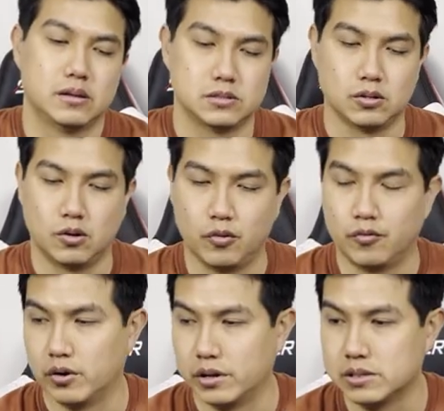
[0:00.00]
so
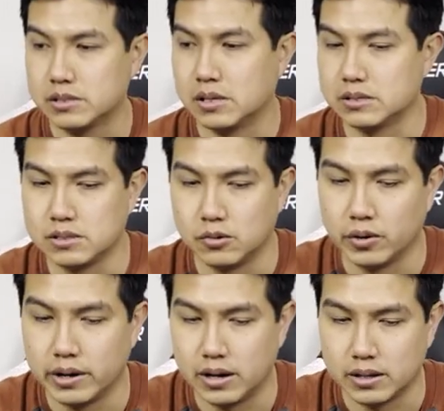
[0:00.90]
for instance the way
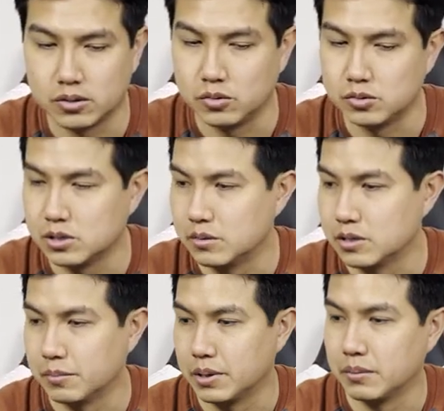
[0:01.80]
I like to do
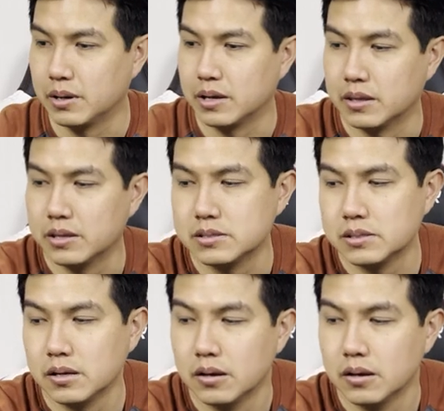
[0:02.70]
something maybe like this